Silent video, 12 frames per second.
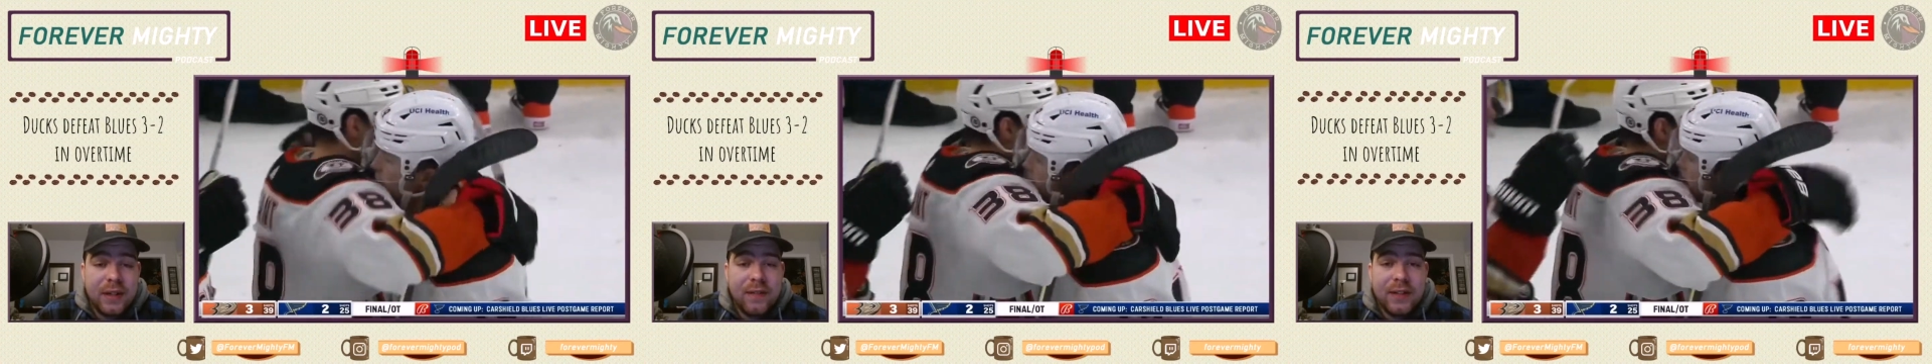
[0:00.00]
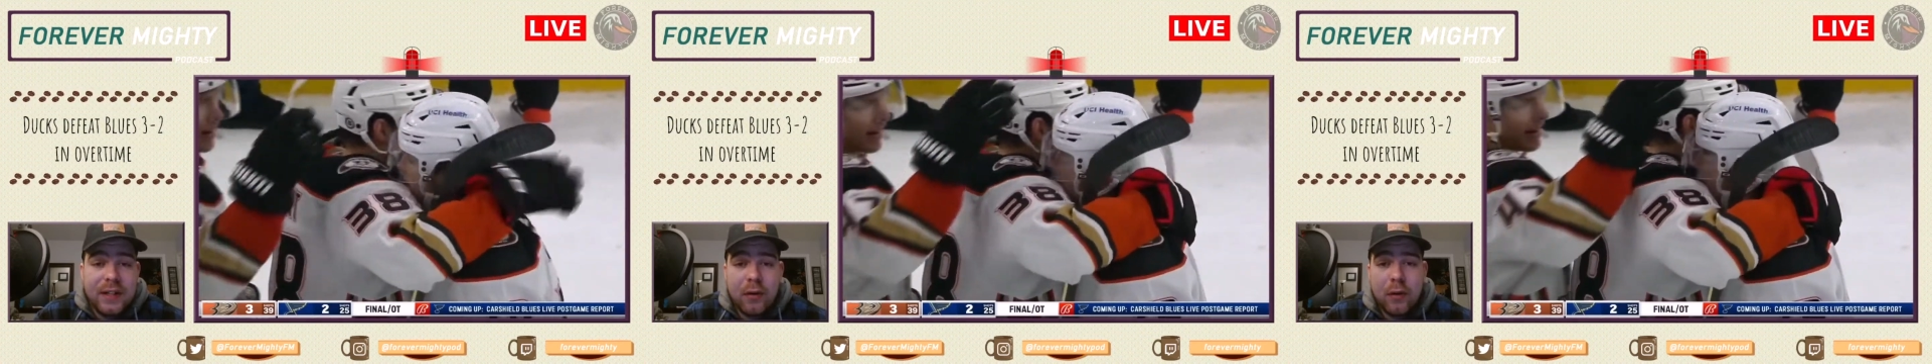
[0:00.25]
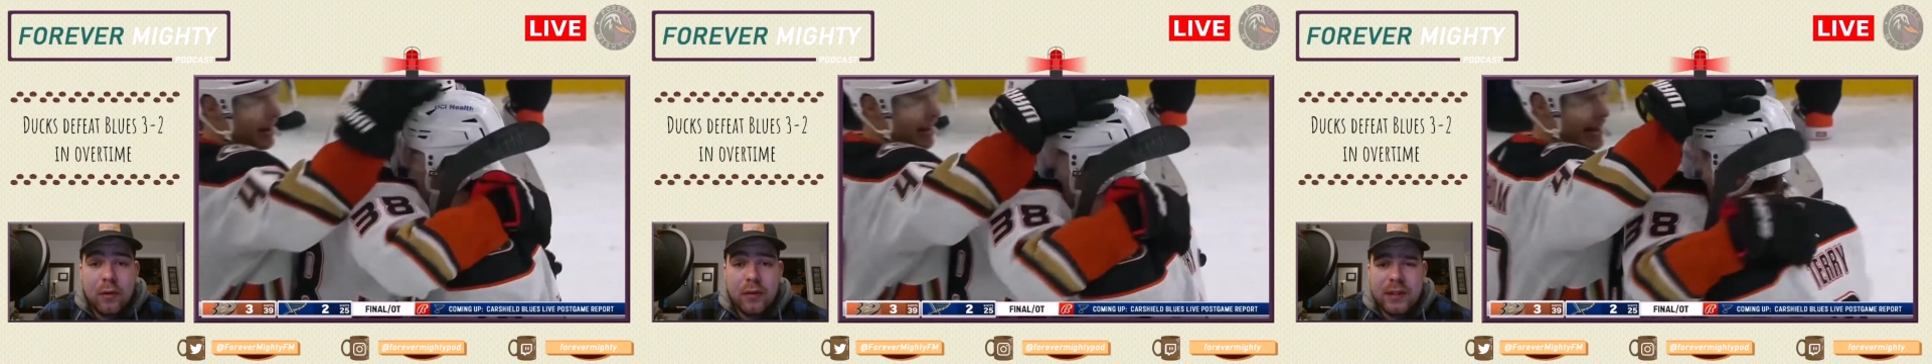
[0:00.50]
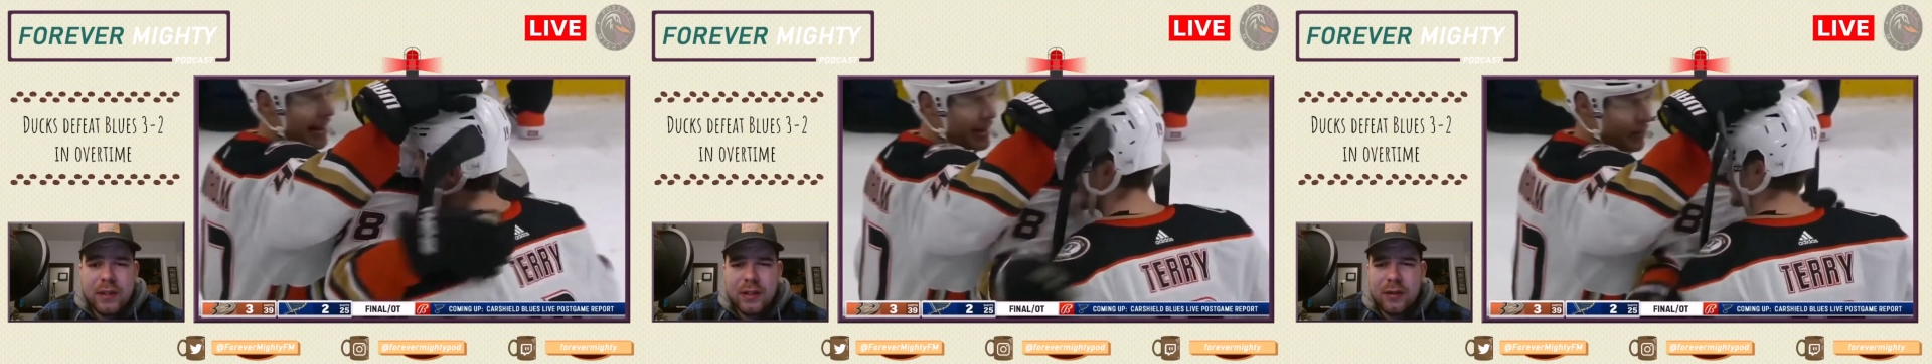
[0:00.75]
17
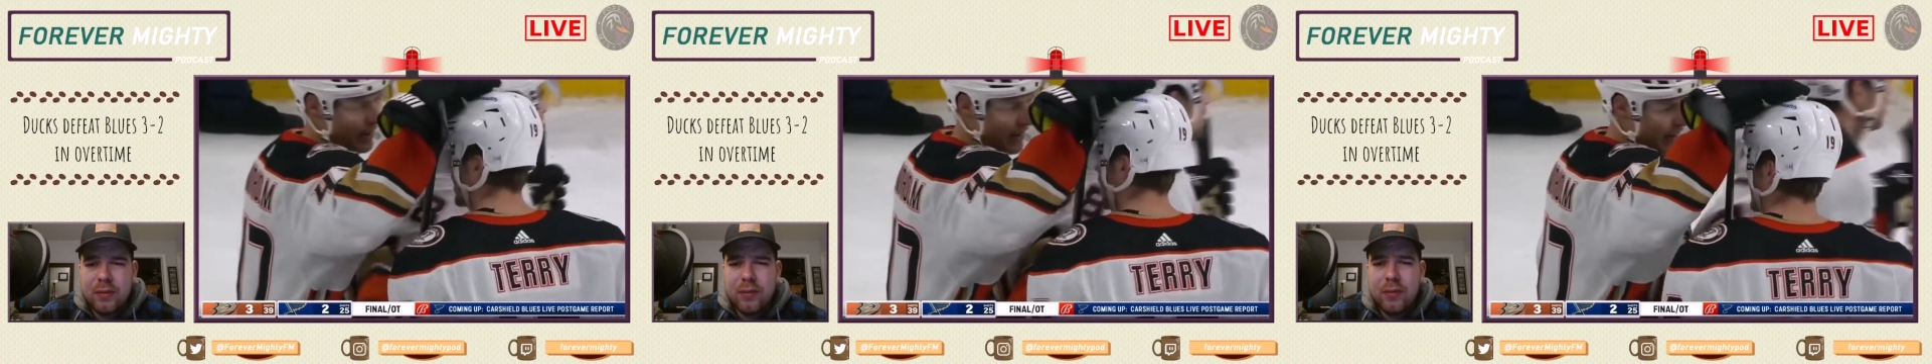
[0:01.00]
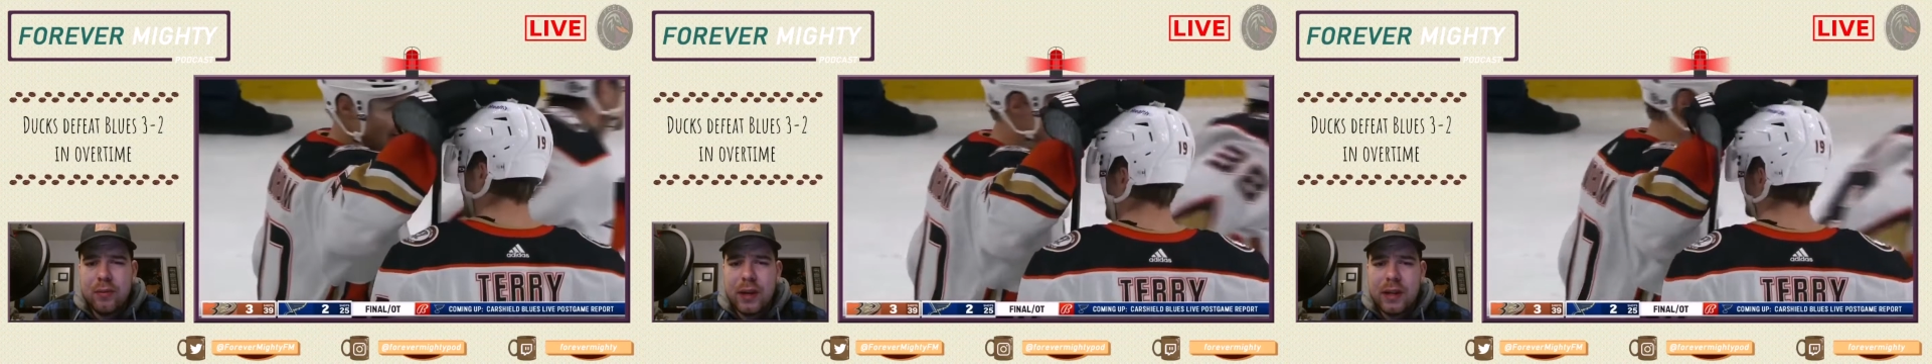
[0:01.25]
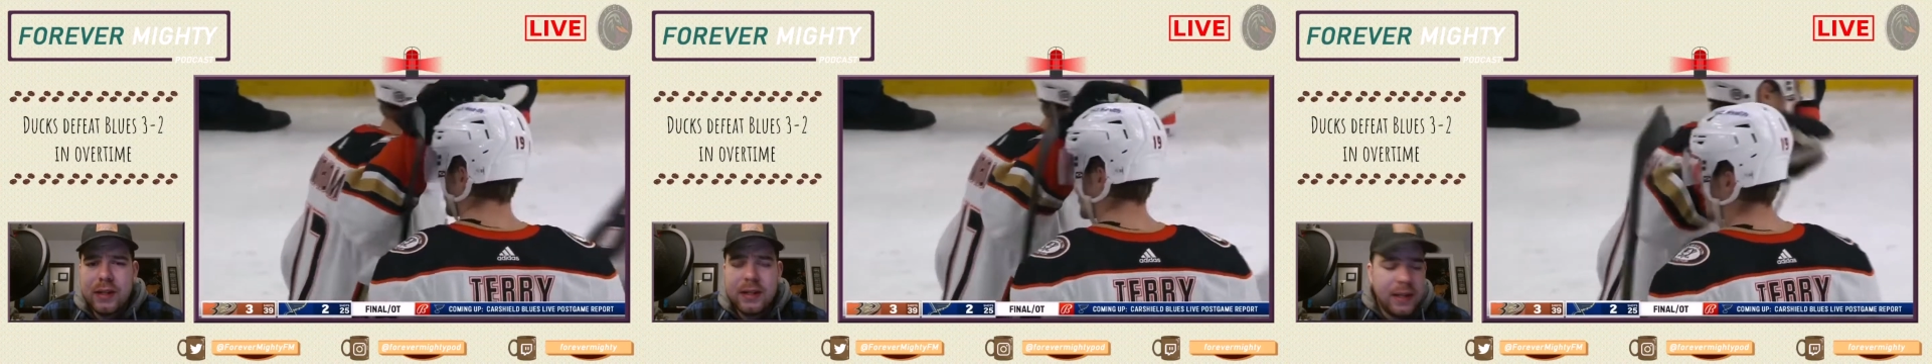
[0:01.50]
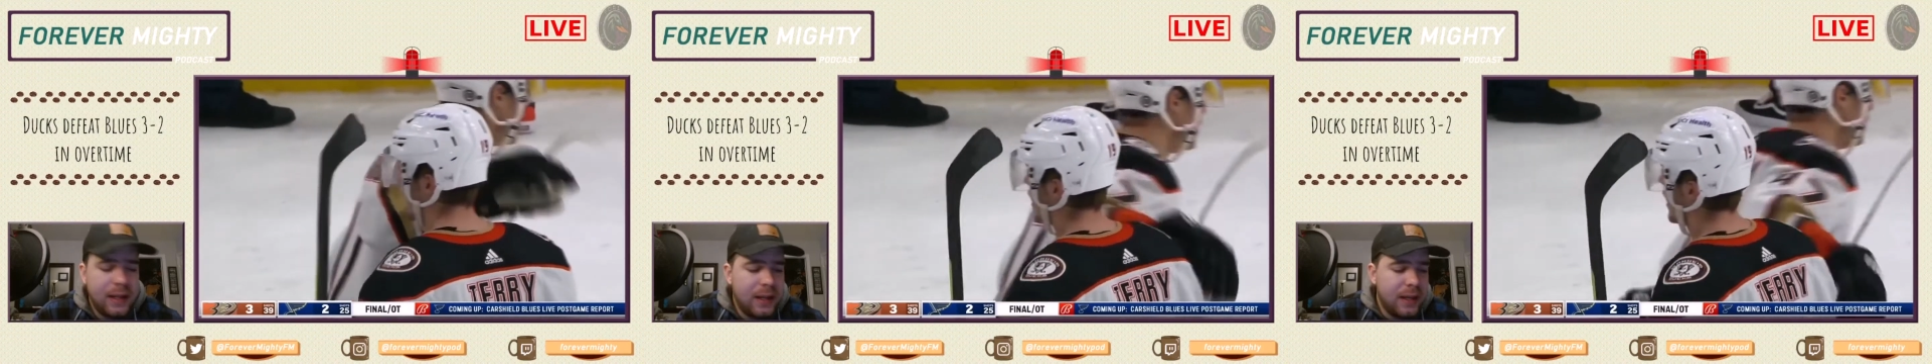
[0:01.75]
goals and
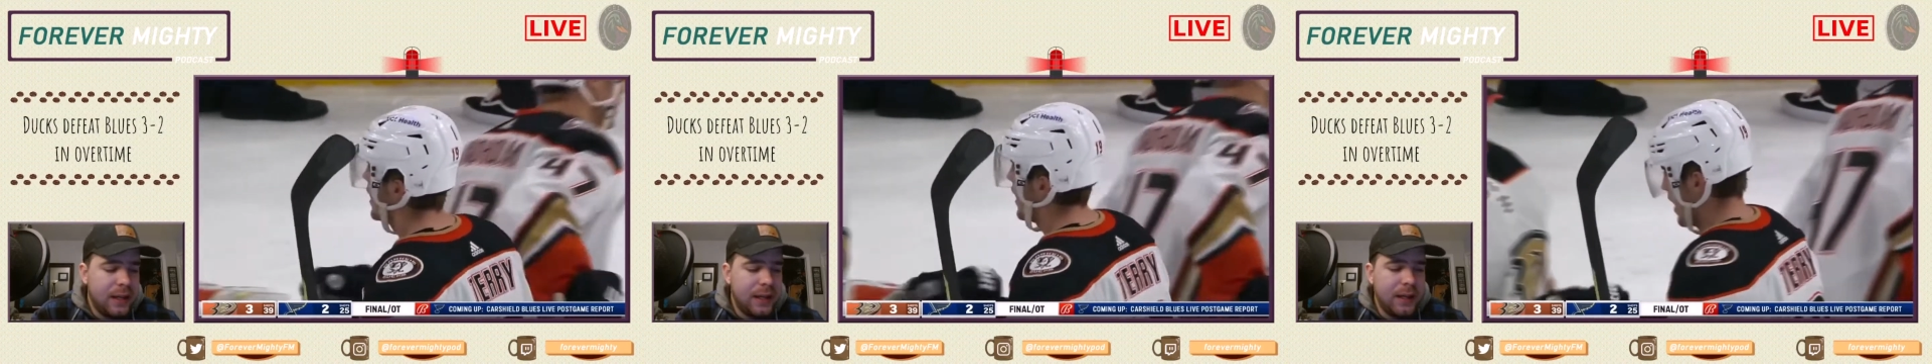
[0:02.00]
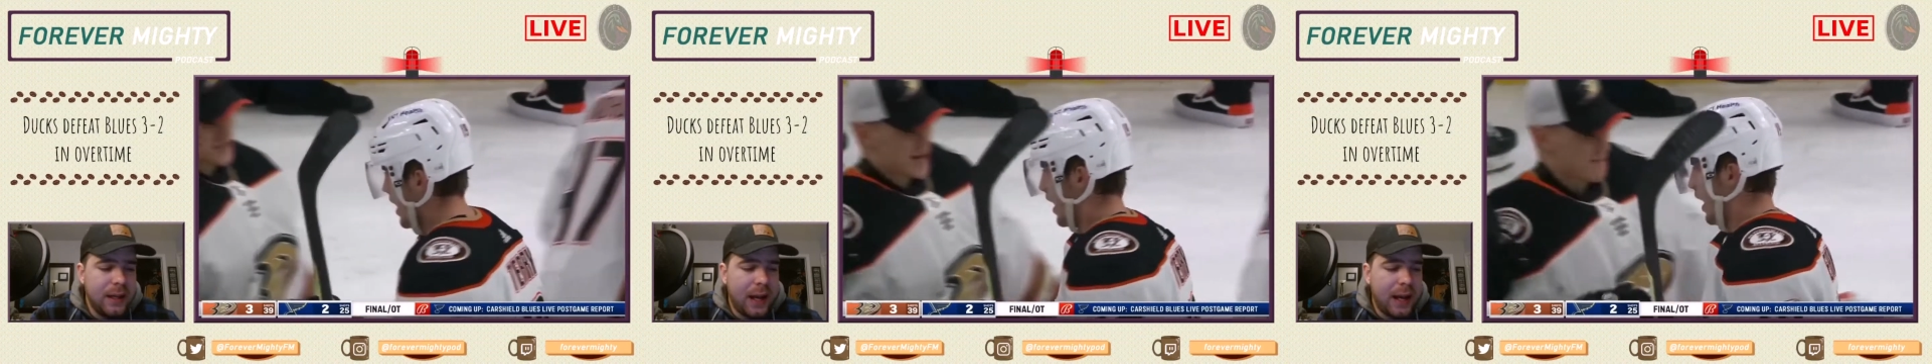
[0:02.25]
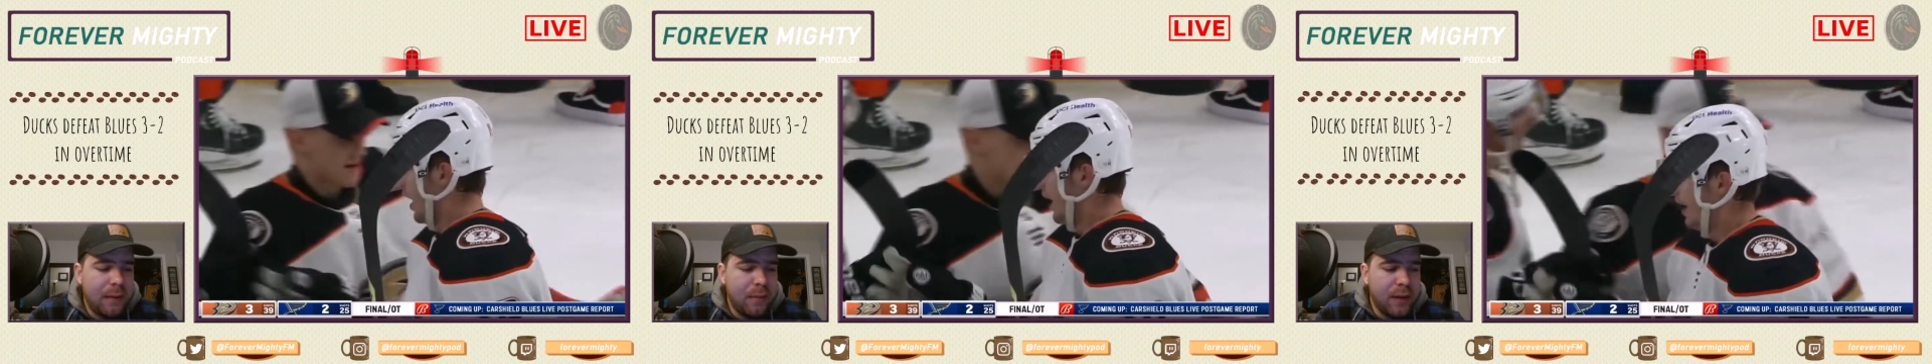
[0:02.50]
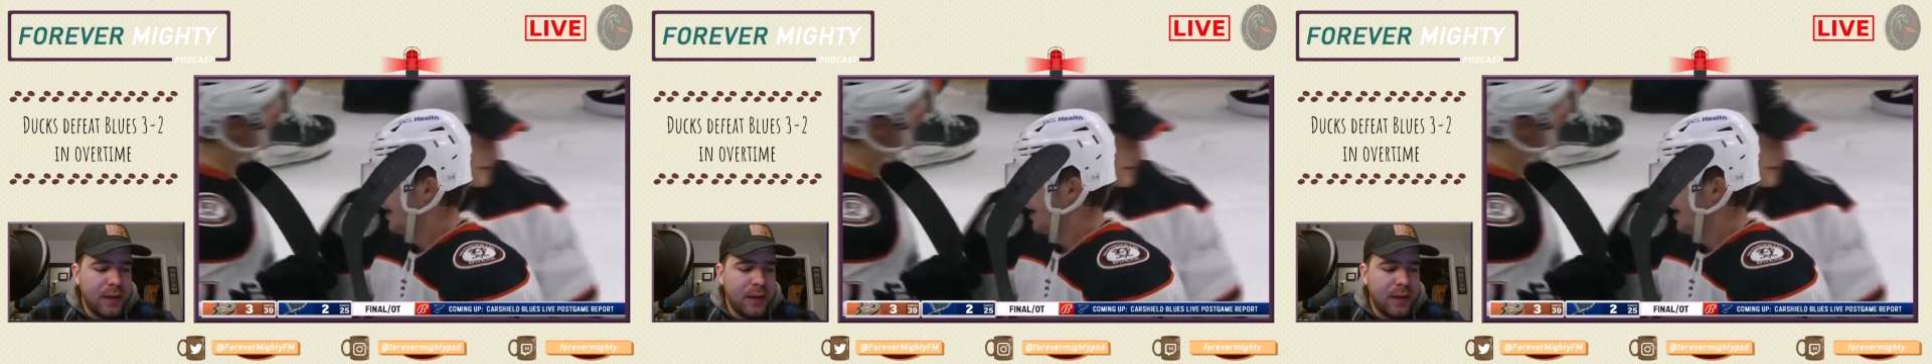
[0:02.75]
28